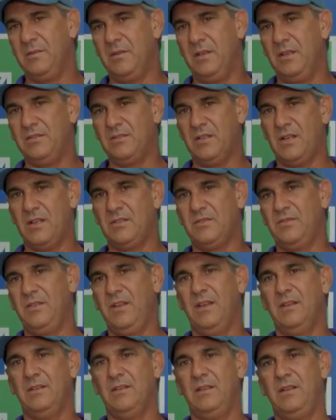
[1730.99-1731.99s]
exhaust
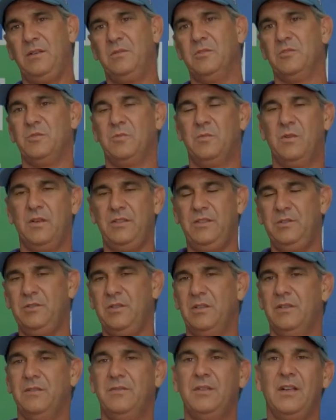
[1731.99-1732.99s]
fan equals 1
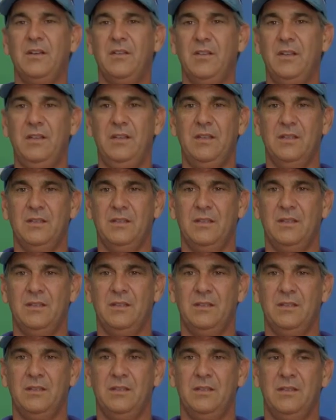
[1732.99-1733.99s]
unit of air in
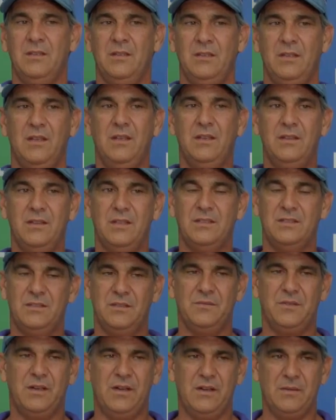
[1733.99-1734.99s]
this
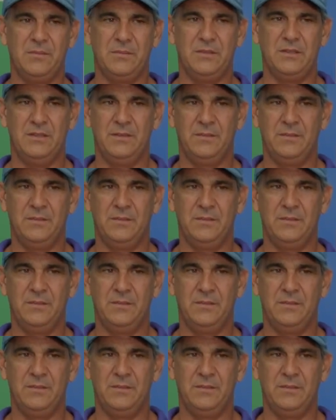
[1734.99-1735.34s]
environment.